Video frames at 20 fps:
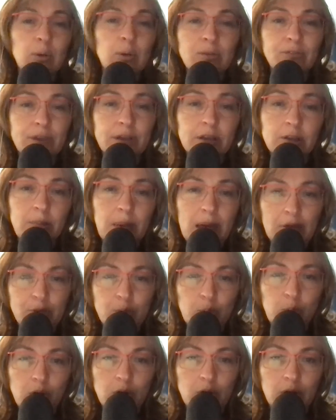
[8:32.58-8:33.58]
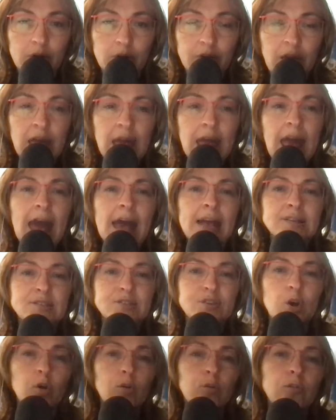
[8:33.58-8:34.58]
we feel about the world. And
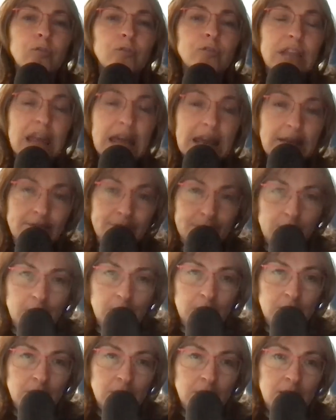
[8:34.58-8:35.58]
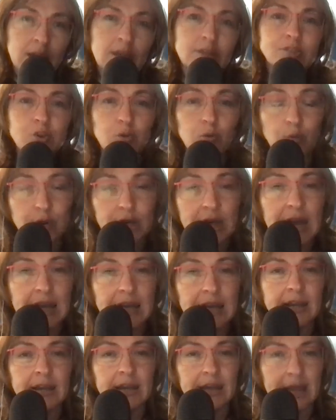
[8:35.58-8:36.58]
so flavor is
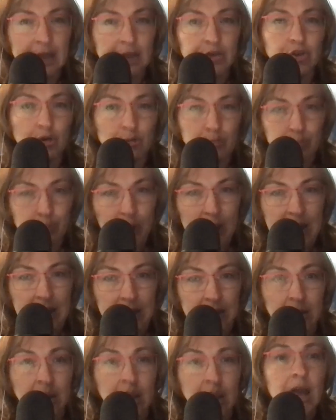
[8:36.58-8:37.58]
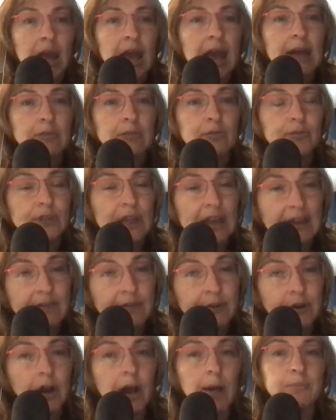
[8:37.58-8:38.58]
created in your brain. And
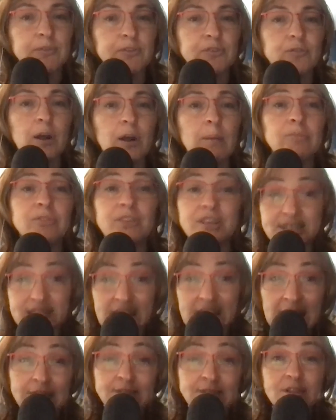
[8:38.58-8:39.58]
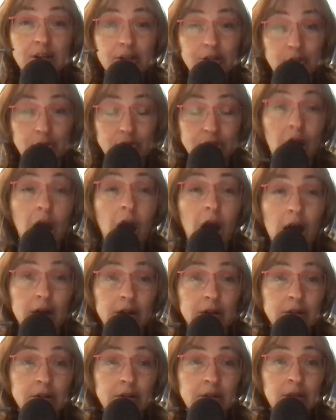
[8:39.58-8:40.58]
flavor comes from the taste on your
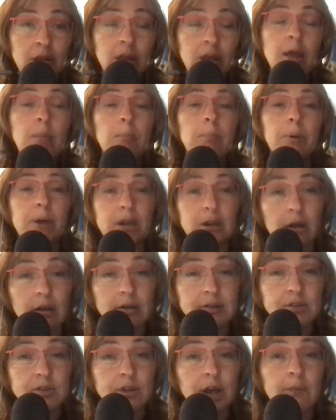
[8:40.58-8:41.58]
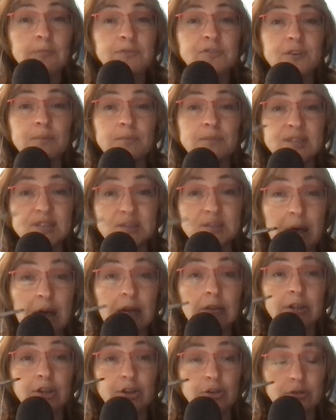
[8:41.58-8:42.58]
tongue, but it also comes from the smell
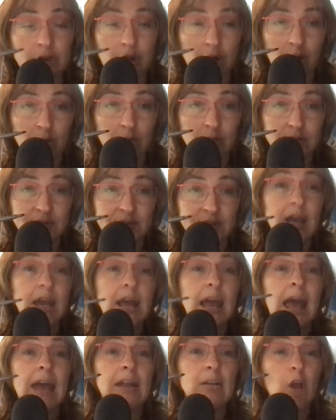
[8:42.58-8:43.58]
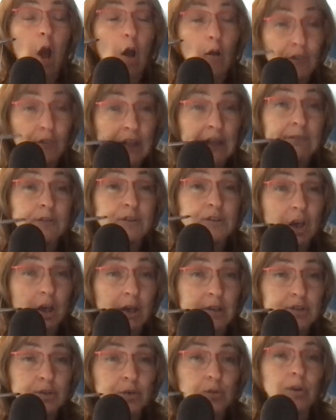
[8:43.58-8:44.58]
in your nose. And flavor is
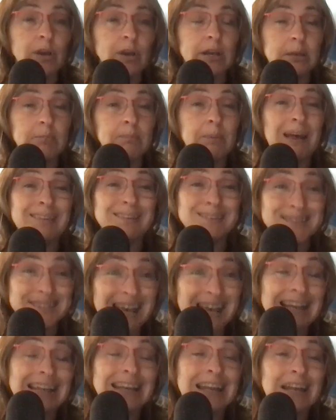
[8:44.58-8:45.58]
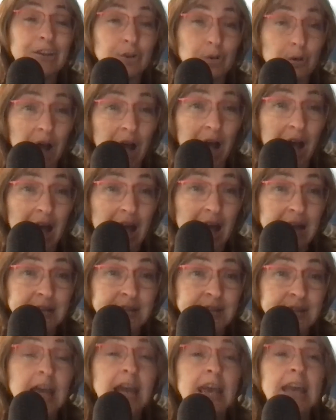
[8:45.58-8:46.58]
also created by the sight in your
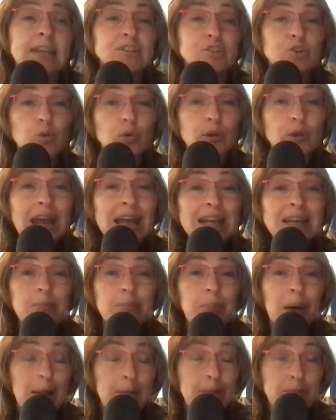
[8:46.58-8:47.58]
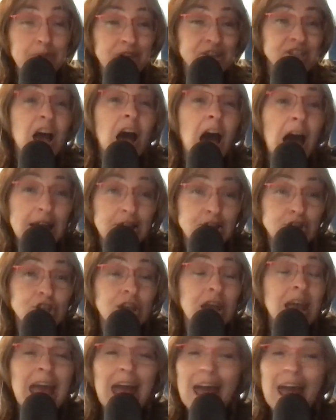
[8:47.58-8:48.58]
eyes. It's created by the touch.
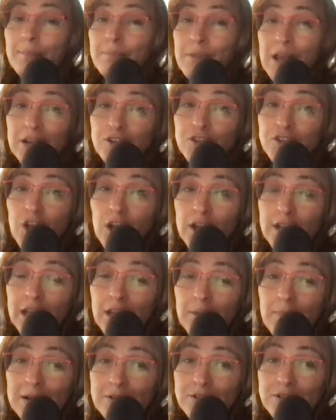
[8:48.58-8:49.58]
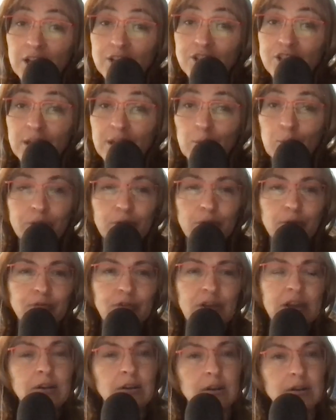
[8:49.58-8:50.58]
And I'm not just talking about touching it with your
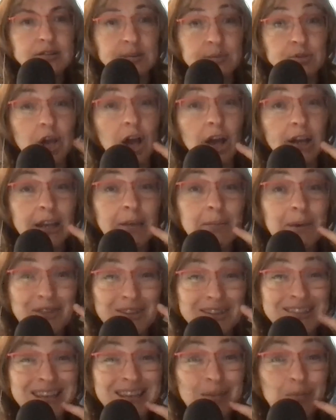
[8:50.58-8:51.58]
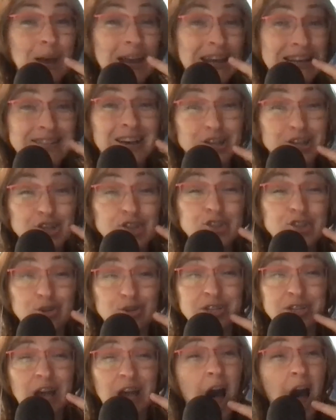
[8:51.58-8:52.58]
fingers, I'm talking about the way it touches your
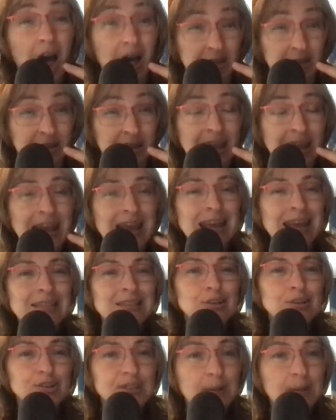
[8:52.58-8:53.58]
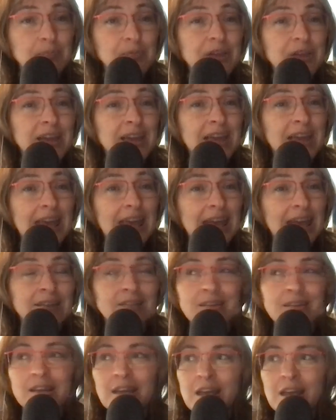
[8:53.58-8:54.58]
tongue. There's something
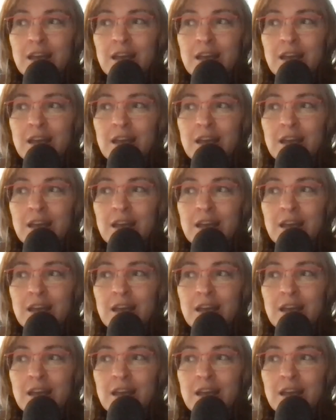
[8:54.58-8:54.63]
in